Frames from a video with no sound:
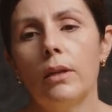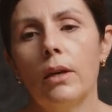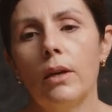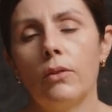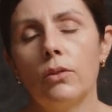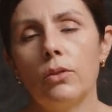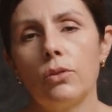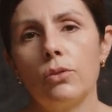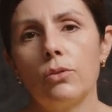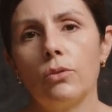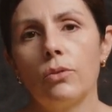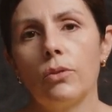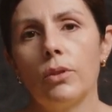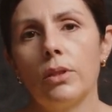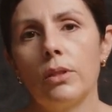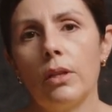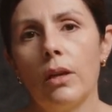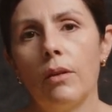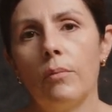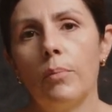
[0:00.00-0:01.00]
and the
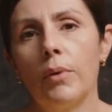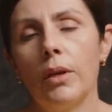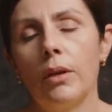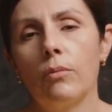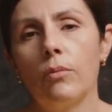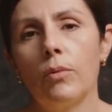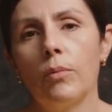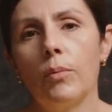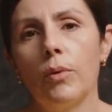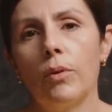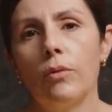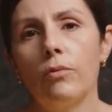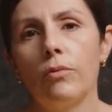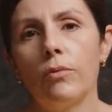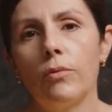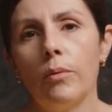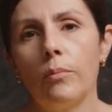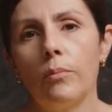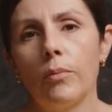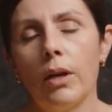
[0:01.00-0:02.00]
stories have been removed
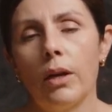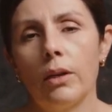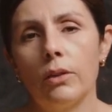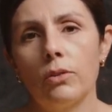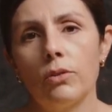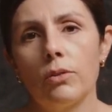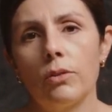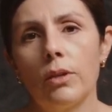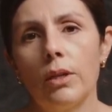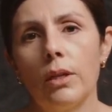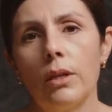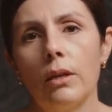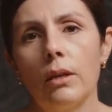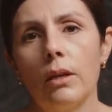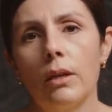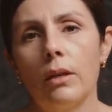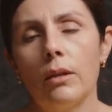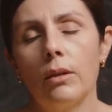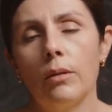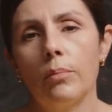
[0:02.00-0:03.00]
from
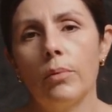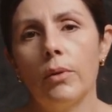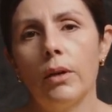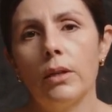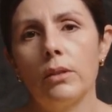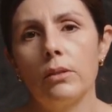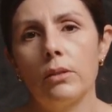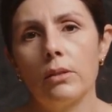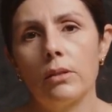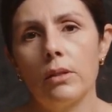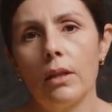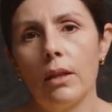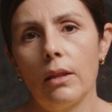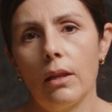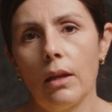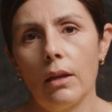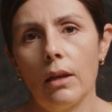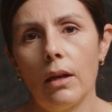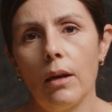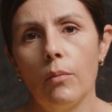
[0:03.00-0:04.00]
country and the places that
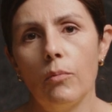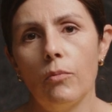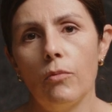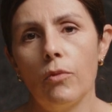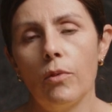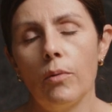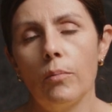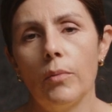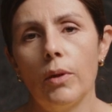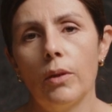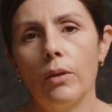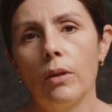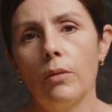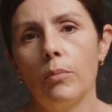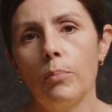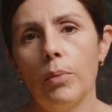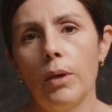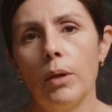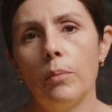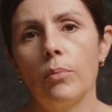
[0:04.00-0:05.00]
they come from and
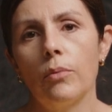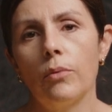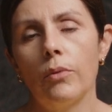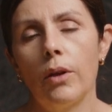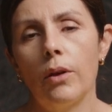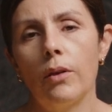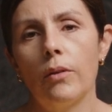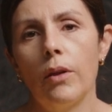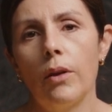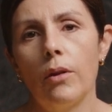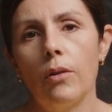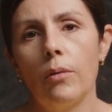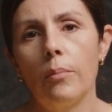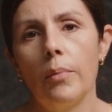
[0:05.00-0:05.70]
the people that they're